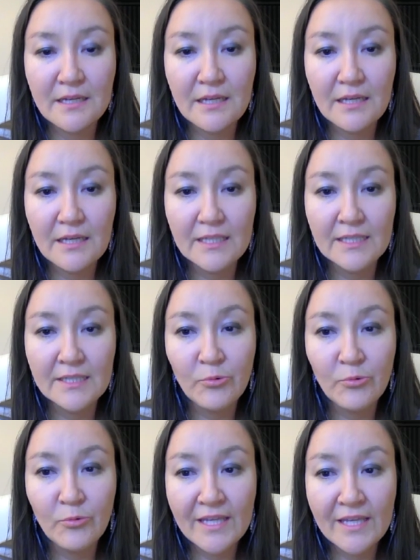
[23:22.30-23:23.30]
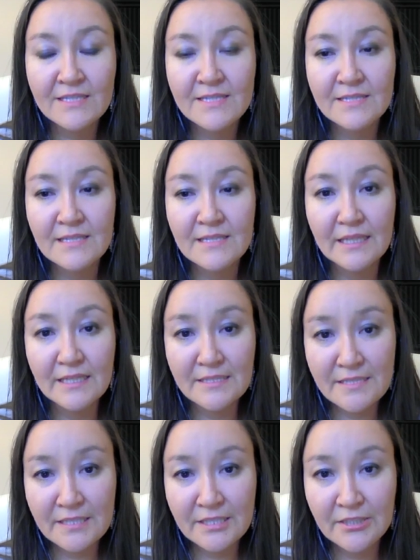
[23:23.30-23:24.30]
in a way, it's
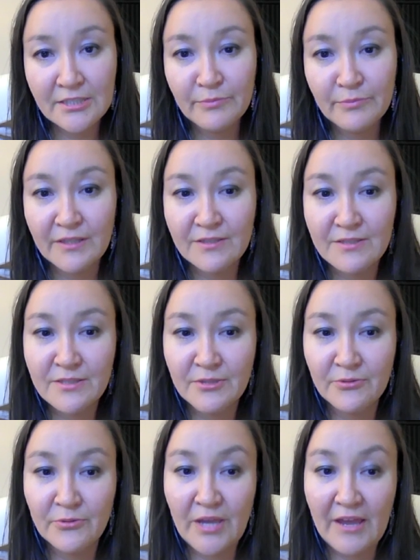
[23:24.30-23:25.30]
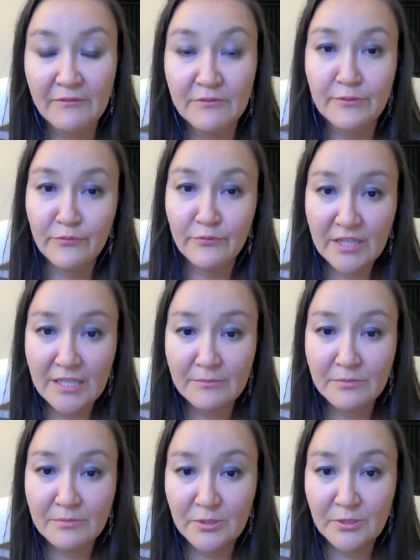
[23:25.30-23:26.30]
easier because you have the
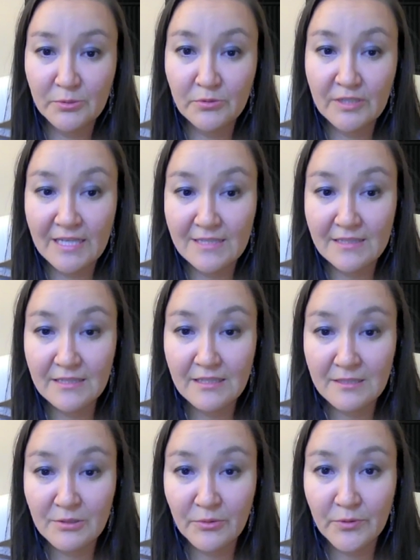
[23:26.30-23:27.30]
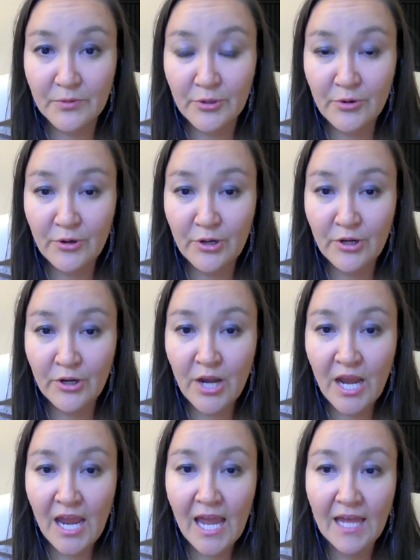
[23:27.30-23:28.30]
freedom to do it as an entrepreneur.
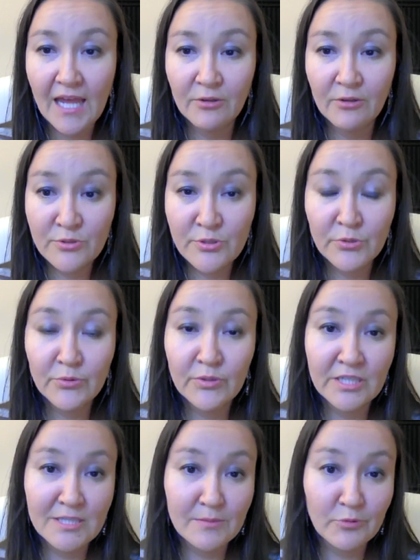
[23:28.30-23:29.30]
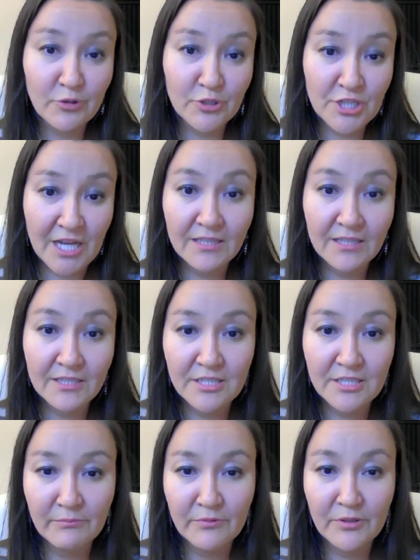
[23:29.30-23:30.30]
And also it is more
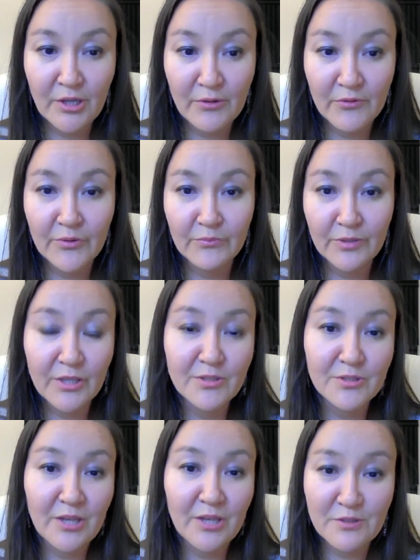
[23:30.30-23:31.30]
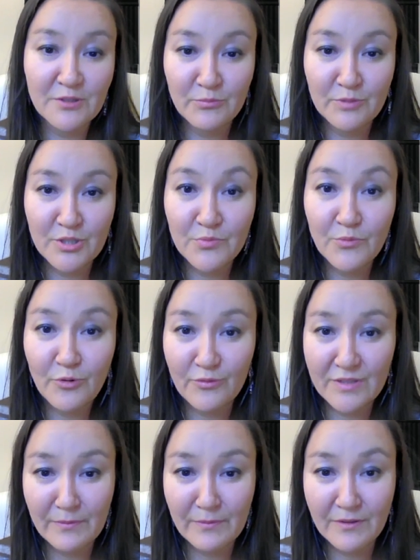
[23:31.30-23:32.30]
challenging because you have so much more
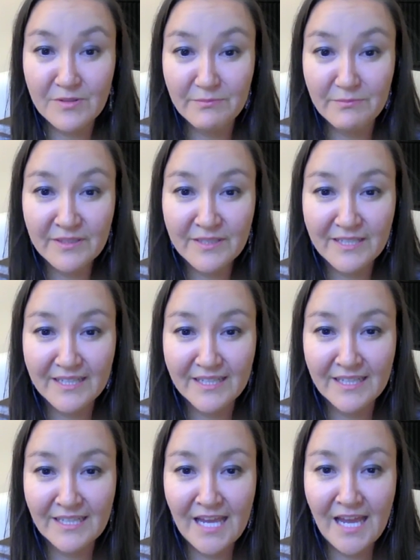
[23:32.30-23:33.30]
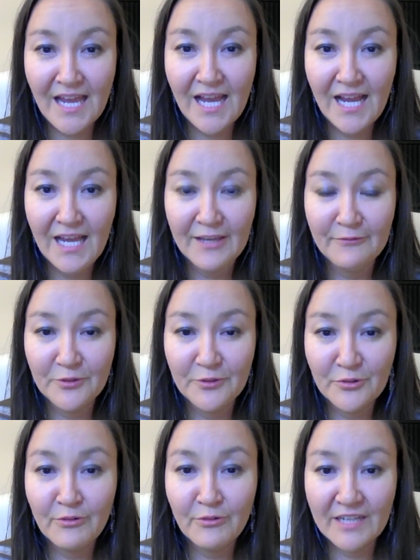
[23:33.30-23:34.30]
responsibility. If you're
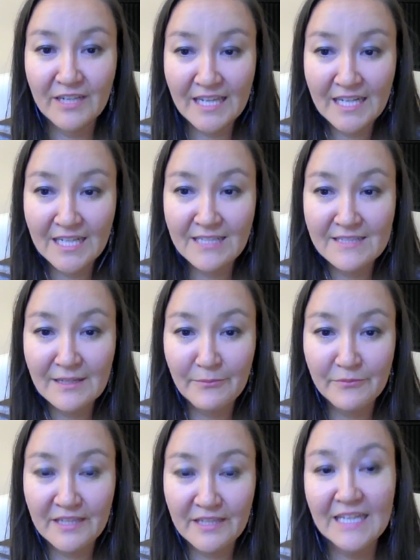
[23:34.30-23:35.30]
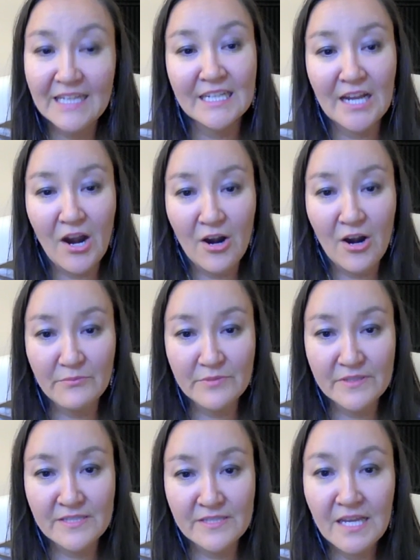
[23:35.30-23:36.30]
creating something and it
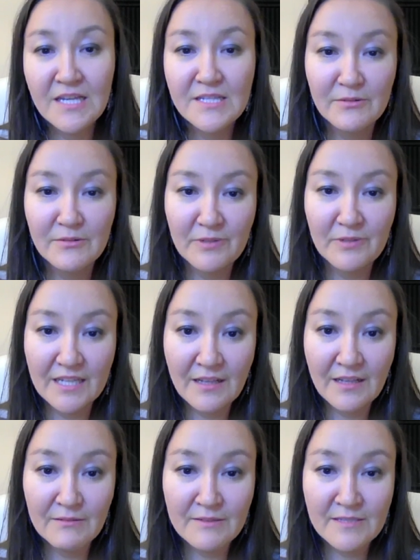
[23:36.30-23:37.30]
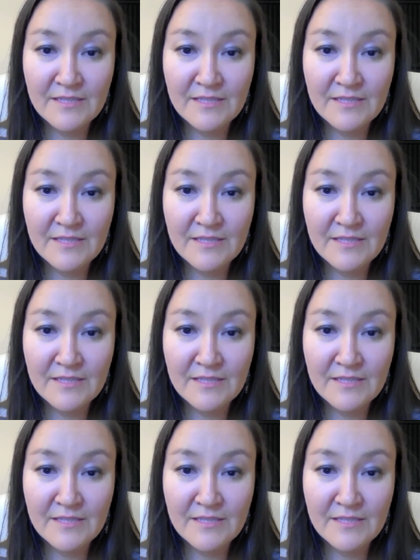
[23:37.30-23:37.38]
harms someone else,